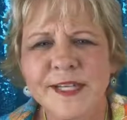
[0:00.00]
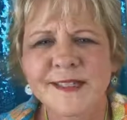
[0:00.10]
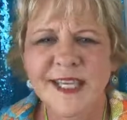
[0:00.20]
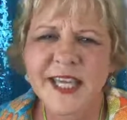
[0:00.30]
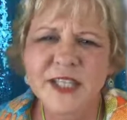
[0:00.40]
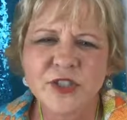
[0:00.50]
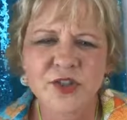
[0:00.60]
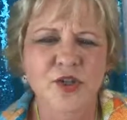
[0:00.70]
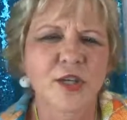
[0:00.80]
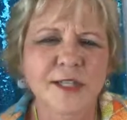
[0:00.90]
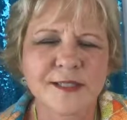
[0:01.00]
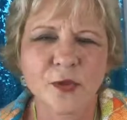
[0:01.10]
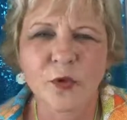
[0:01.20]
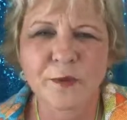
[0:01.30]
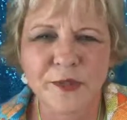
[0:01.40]
is
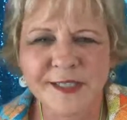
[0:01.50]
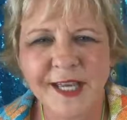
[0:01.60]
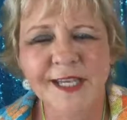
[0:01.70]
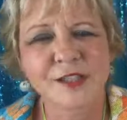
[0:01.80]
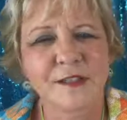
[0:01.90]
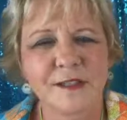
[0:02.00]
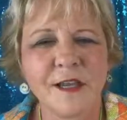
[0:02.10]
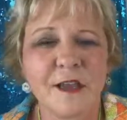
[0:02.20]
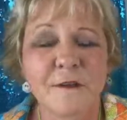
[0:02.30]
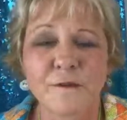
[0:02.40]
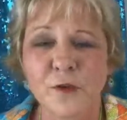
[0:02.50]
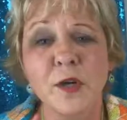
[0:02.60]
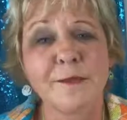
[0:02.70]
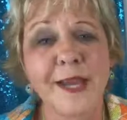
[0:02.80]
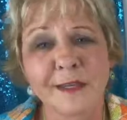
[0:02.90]
insurance or protection for
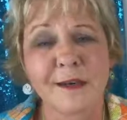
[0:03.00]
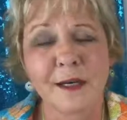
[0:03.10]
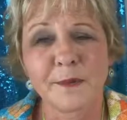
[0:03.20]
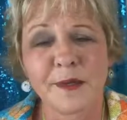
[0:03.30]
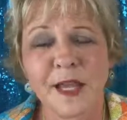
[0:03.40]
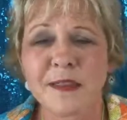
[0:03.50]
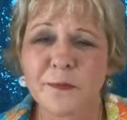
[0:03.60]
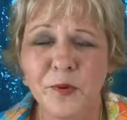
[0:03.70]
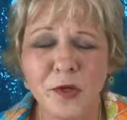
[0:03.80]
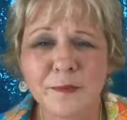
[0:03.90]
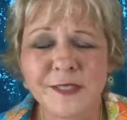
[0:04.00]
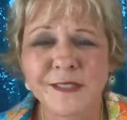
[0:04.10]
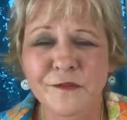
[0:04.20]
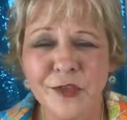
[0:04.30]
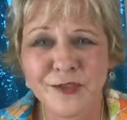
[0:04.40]
your makeup. And the purpose
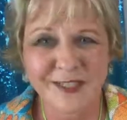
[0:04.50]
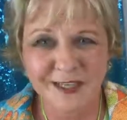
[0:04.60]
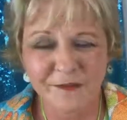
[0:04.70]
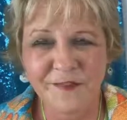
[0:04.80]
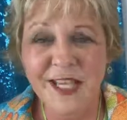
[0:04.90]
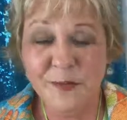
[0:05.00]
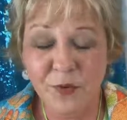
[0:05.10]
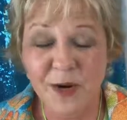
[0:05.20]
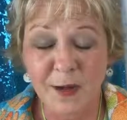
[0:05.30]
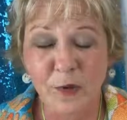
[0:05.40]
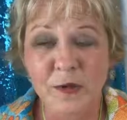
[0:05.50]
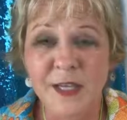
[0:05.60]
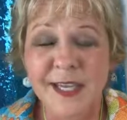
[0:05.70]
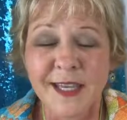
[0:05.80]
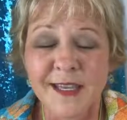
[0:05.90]
of using a face primer
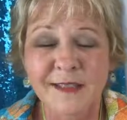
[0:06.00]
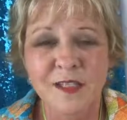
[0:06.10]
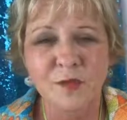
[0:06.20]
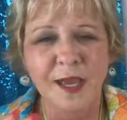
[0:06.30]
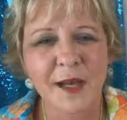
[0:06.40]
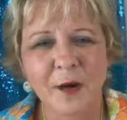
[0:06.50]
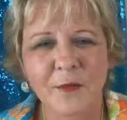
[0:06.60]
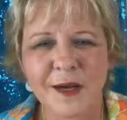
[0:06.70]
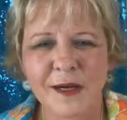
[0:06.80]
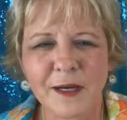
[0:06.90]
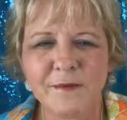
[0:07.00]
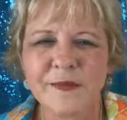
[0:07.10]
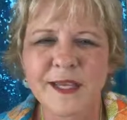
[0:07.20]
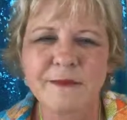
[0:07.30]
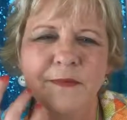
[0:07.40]
is to help
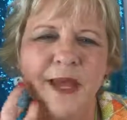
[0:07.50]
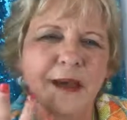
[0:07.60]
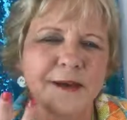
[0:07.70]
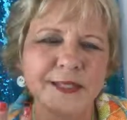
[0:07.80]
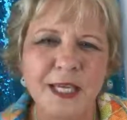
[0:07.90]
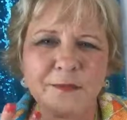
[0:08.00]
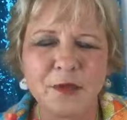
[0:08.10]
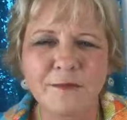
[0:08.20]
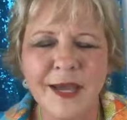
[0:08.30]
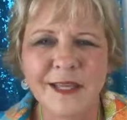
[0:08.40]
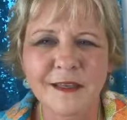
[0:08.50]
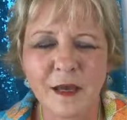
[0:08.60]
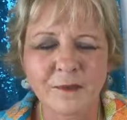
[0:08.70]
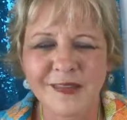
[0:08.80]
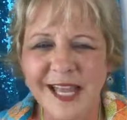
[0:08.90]
keep your
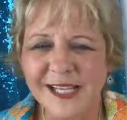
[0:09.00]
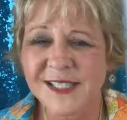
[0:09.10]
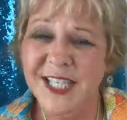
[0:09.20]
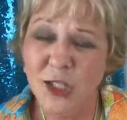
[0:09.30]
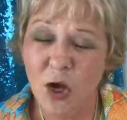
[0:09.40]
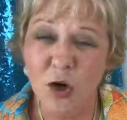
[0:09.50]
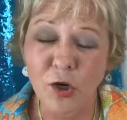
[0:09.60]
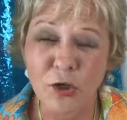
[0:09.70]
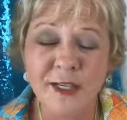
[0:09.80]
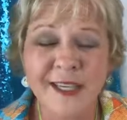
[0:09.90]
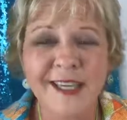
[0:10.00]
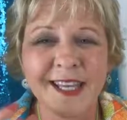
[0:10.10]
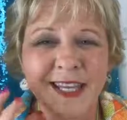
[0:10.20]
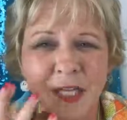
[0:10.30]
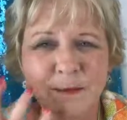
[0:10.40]
makeup lasting longer.
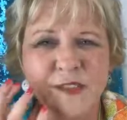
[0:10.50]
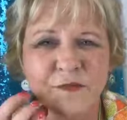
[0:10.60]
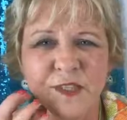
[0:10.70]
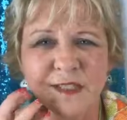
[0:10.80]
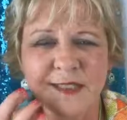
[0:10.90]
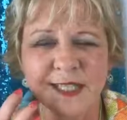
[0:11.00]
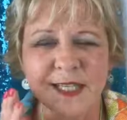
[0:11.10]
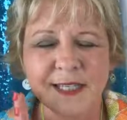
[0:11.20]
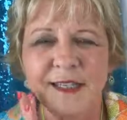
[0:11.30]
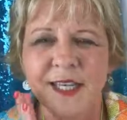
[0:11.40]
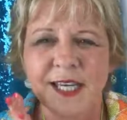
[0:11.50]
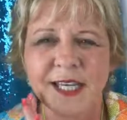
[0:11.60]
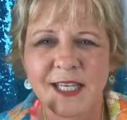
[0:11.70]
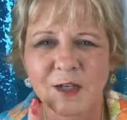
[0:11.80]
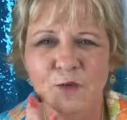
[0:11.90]
It helps fill in
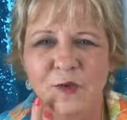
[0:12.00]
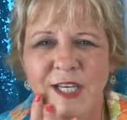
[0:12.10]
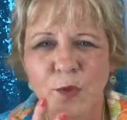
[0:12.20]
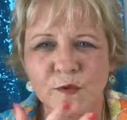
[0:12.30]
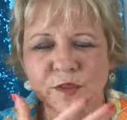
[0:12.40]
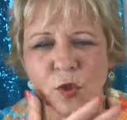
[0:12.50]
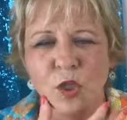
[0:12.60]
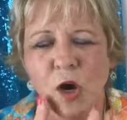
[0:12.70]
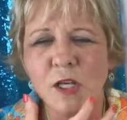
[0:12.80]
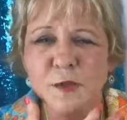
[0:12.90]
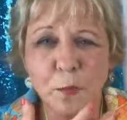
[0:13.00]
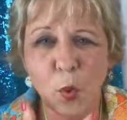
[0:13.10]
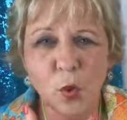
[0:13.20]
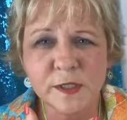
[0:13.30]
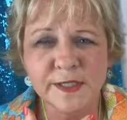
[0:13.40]
any kind of wrinkles or large
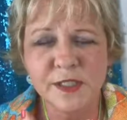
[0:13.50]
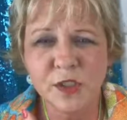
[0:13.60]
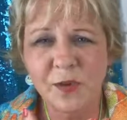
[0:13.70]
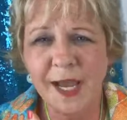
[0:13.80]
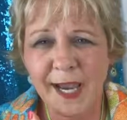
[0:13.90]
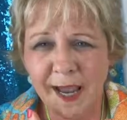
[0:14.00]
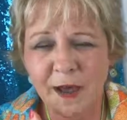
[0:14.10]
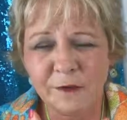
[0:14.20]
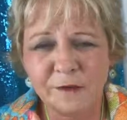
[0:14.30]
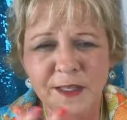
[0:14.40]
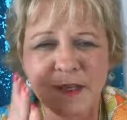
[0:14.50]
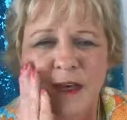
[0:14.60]
pores that you have